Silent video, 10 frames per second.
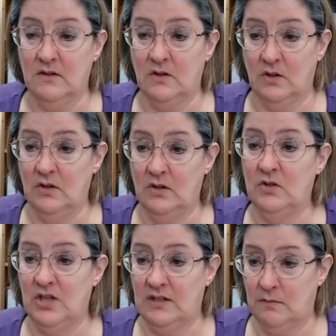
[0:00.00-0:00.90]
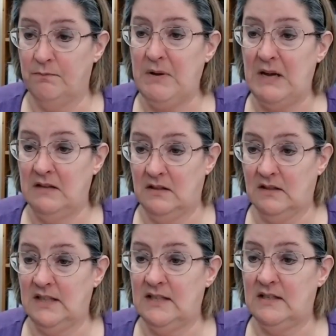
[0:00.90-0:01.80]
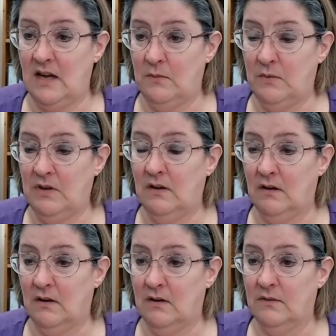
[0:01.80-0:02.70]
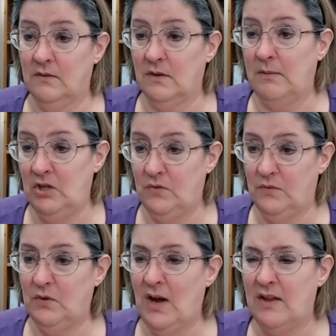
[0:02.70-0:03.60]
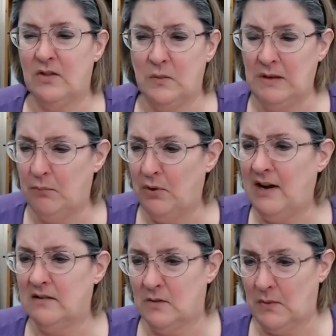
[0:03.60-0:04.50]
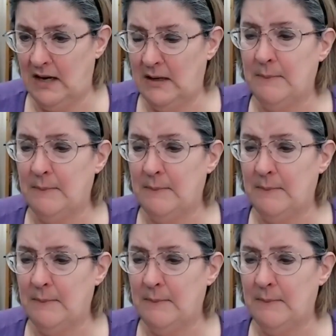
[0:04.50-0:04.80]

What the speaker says: or you just basically stay with your, I mean, you had 3 brands, right?